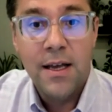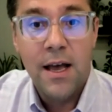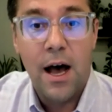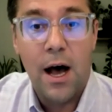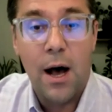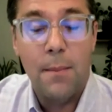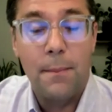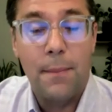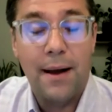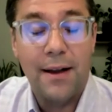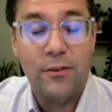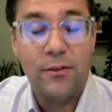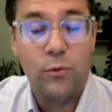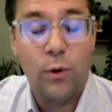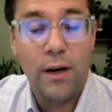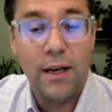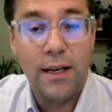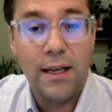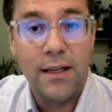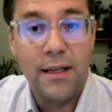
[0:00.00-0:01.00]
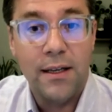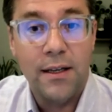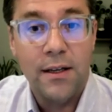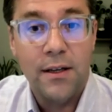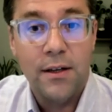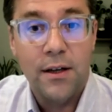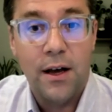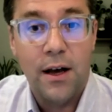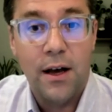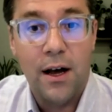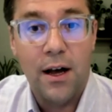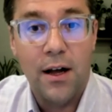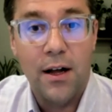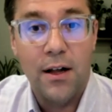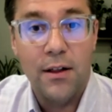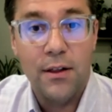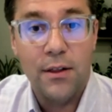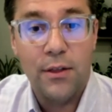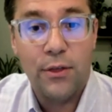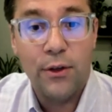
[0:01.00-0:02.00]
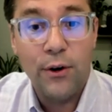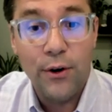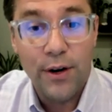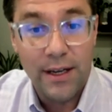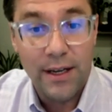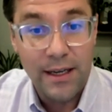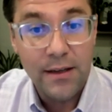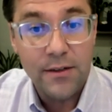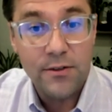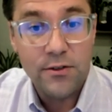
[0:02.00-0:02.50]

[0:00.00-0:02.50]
by 2030,